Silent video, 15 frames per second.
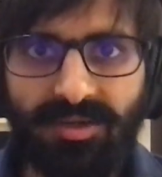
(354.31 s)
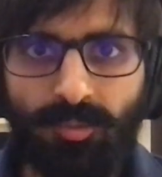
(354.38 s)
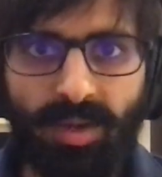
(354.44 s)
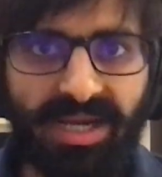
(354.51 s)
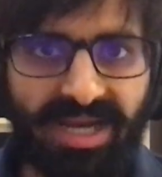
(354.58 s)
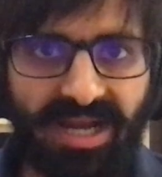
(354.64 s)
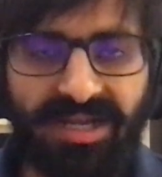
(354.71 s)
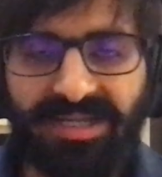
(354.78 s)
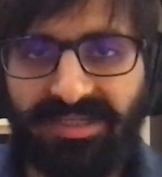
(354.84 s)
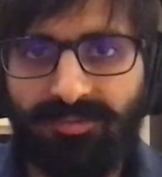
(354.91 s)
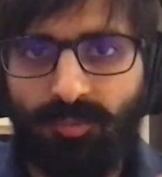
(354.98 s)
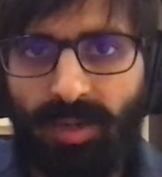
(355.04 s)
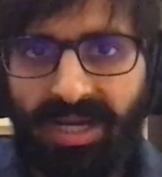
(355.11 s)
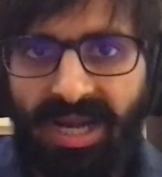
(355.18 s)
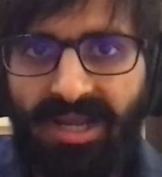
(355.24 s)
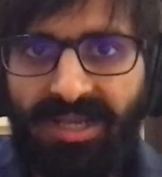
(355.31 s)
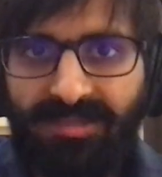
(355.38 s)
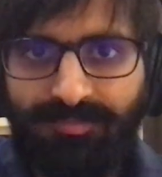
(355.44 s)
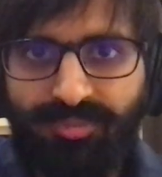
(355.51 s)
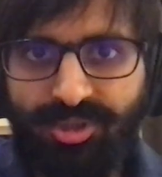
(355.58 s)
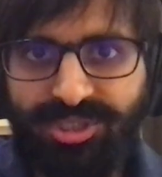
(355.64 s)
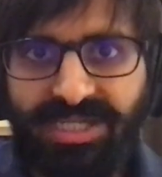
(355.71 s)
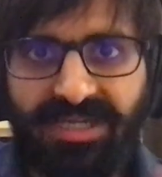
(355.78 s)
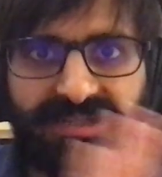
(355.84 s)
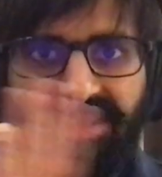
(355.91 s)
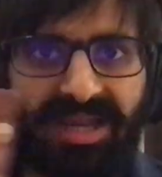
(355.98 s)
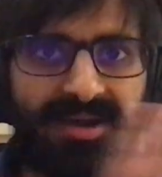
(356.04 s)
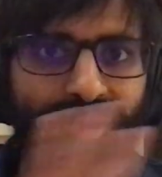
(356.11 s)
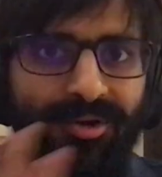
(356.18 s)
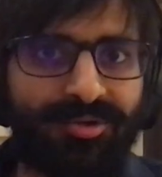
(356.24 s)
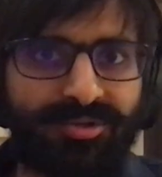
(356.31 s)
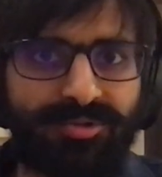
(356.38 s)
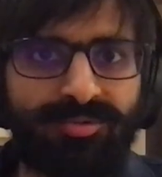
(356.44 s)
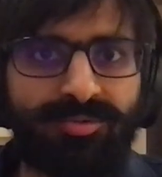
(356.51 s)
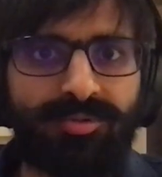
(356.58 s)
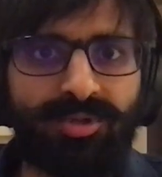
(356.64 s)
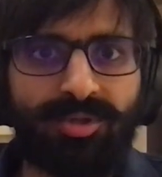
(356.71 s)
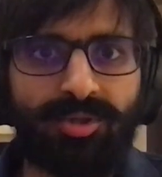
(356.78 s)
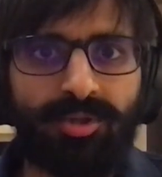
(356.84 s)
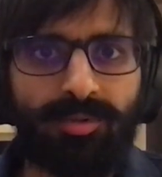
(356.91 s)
Why can't I project that onto,